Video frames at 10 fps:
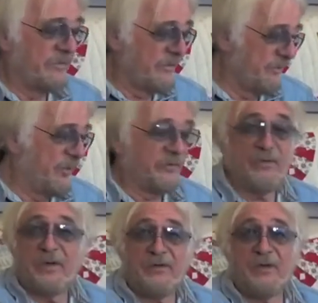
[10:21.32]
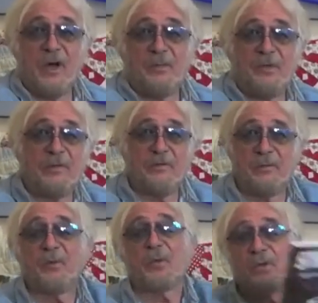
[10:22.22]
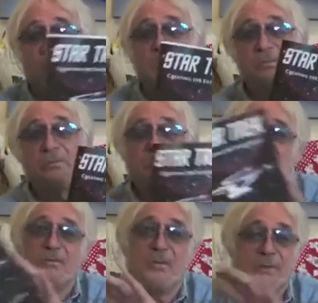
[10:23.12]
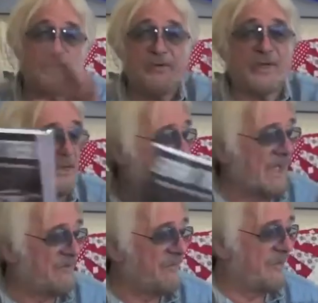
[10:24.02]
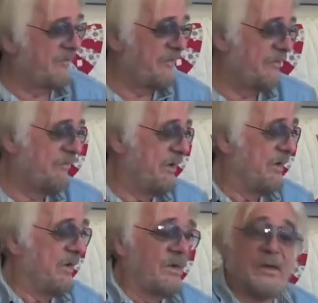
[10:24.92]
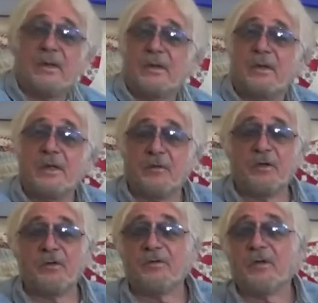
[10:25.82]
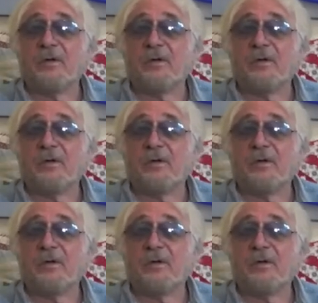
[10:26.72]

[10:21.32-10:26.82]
the personalized copy of the book and website access and interviews and